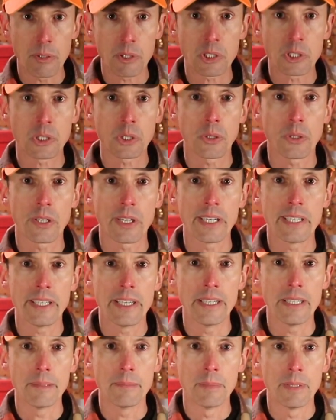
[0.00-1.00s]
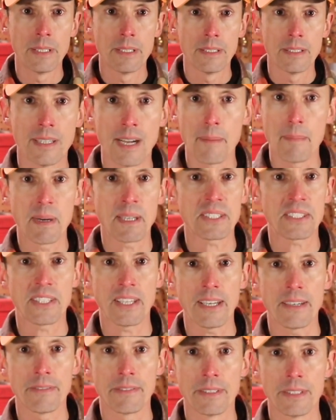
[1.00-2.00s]
was sure I'd hit him. I must
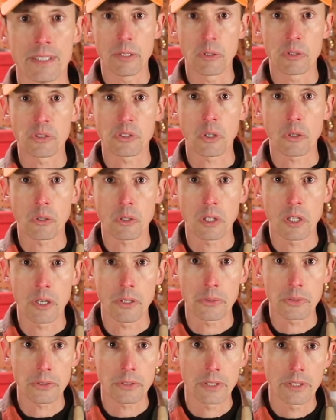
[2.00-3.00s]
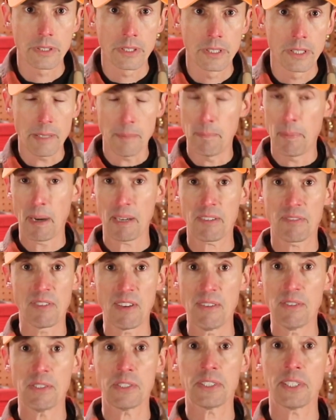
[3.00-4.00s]
have. He was so close. Did buck
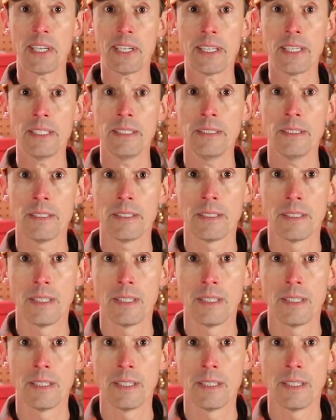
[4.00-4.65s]
fever set in?